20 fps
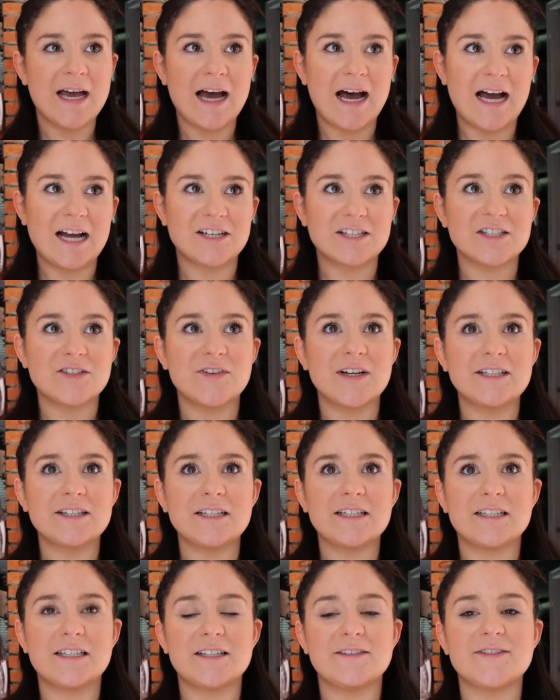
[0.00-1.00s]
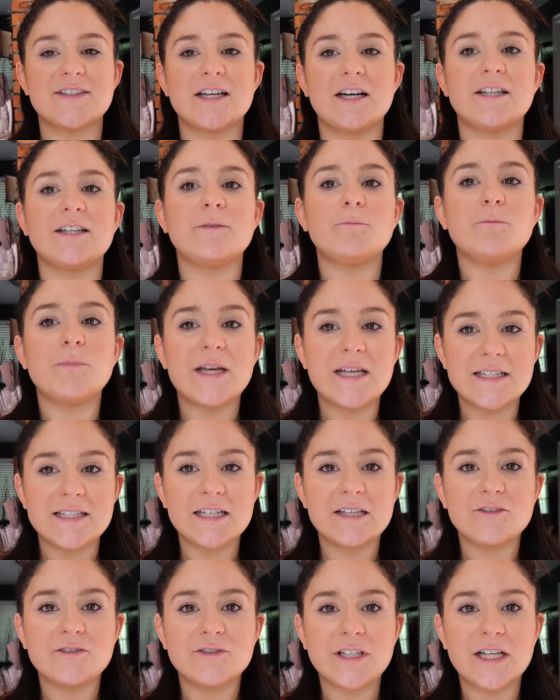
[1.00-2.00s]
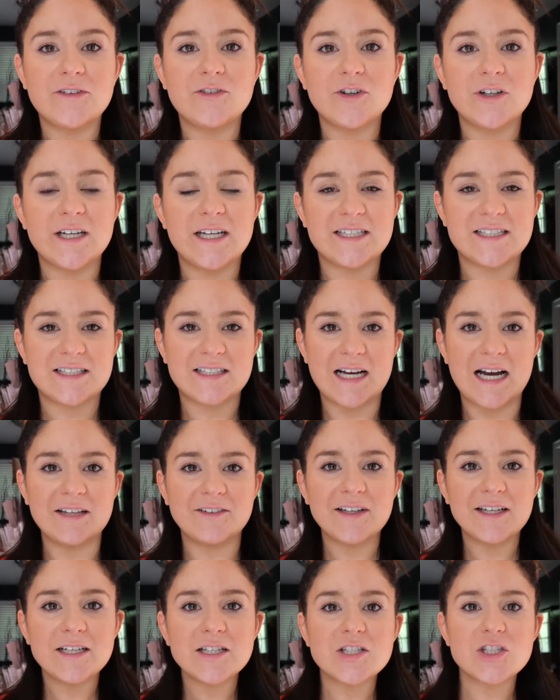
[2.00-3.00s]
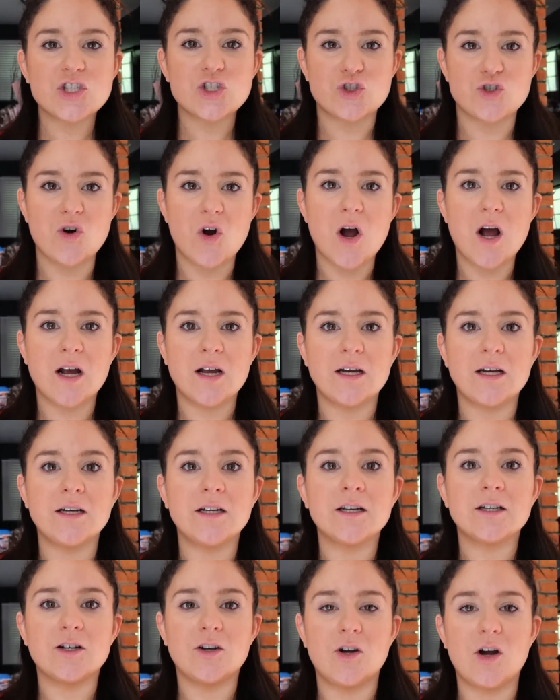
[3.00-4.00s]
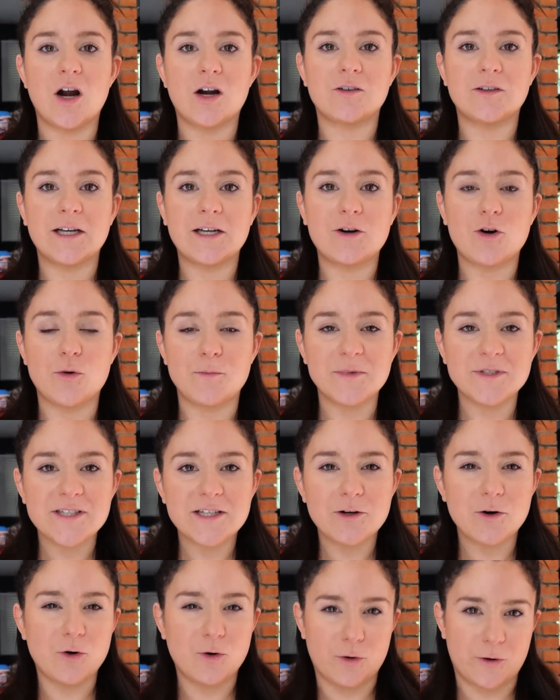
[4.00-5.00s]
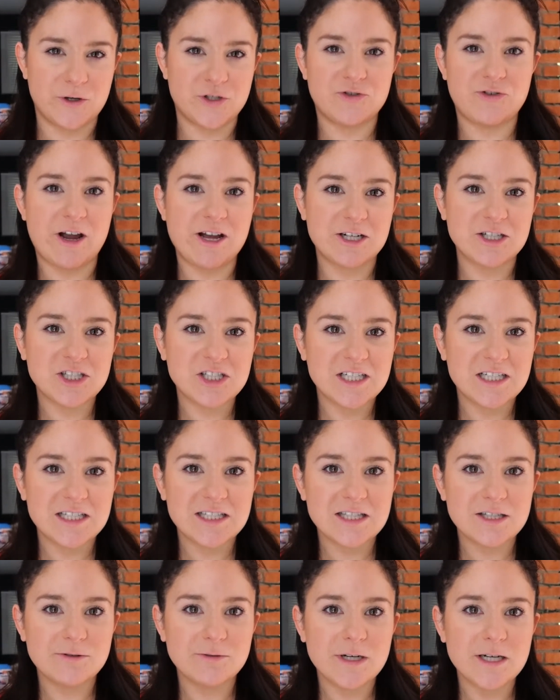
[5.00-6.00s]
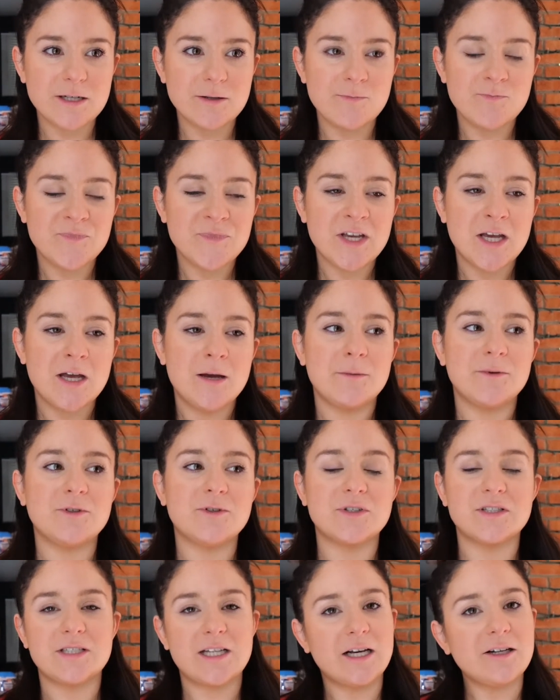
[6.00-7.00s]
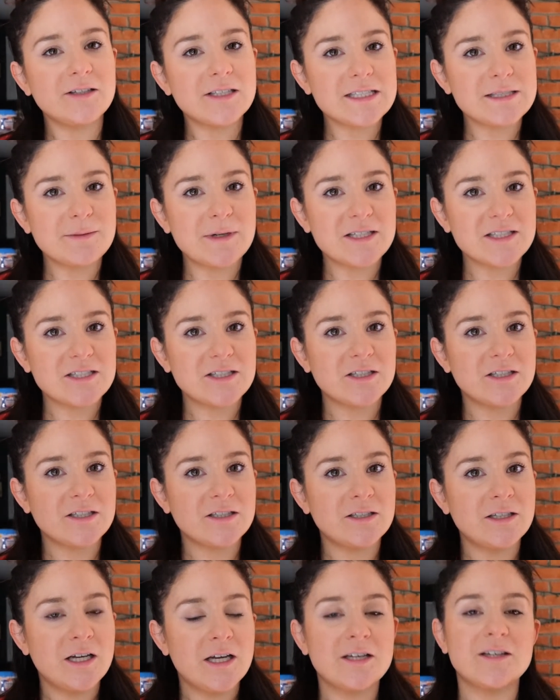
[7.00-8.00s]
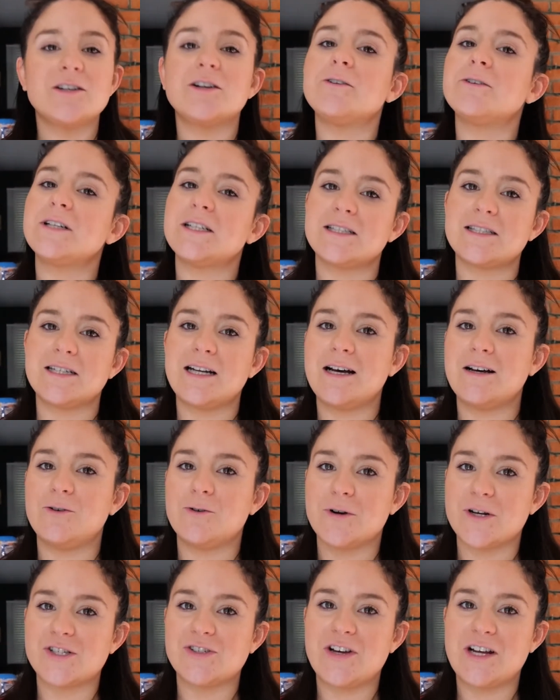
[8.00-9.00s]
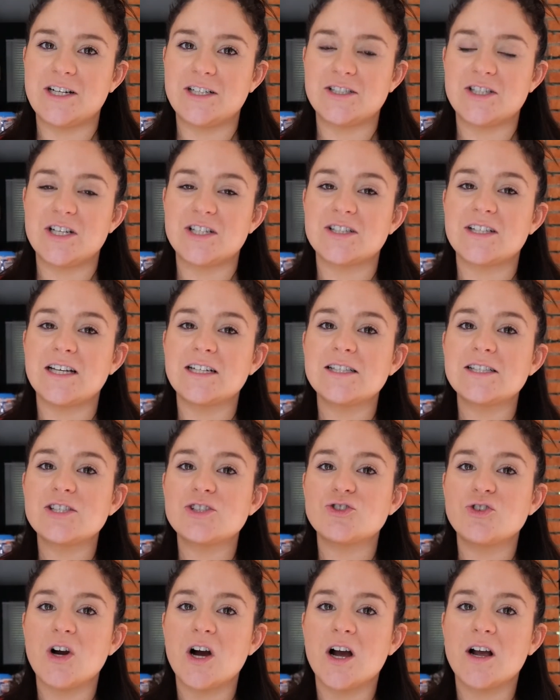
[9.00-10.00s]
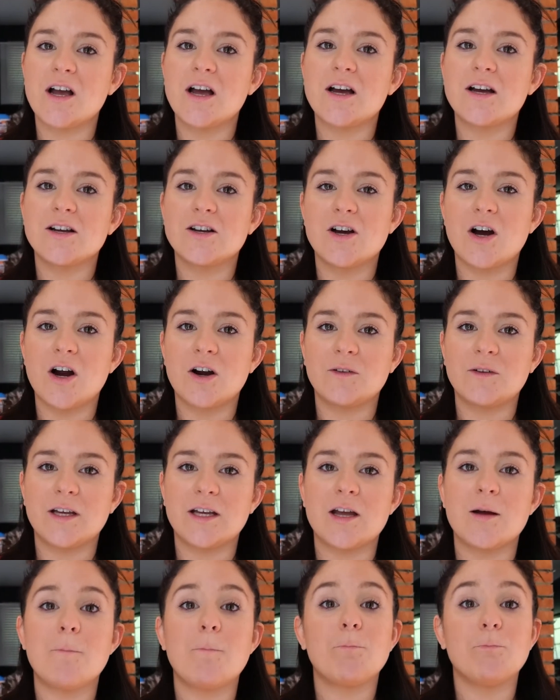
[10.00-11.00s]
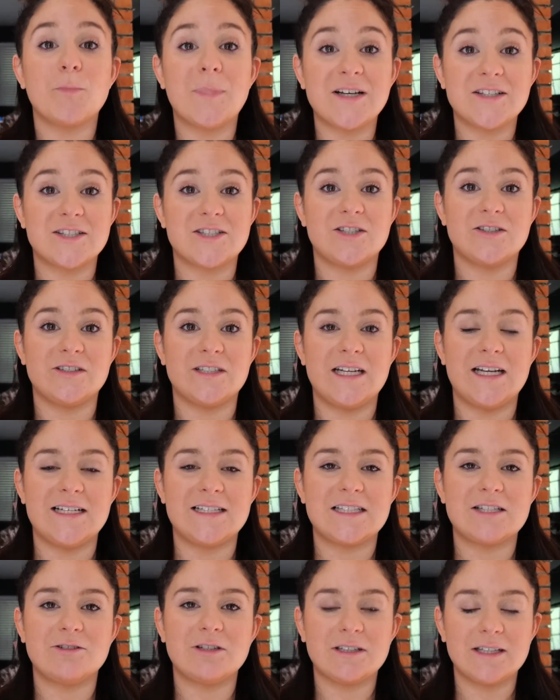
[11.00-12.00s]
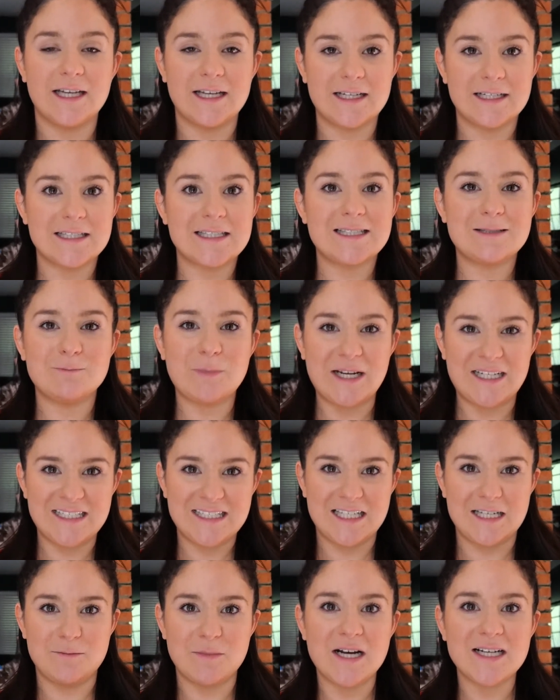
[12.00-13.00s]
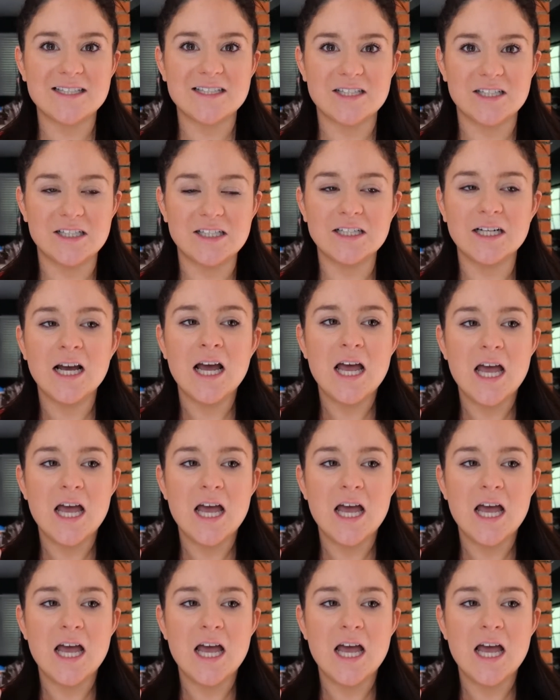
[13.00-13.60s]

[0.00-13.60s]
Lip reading: I just find that it gives an amazing flavor. It's got like a strong garlic, almost like a horseradish taste to it. You can tell it's mustard. You know what? It's not horseradish. It's got a strong garlic mustard taste to it, like a spicy mustard.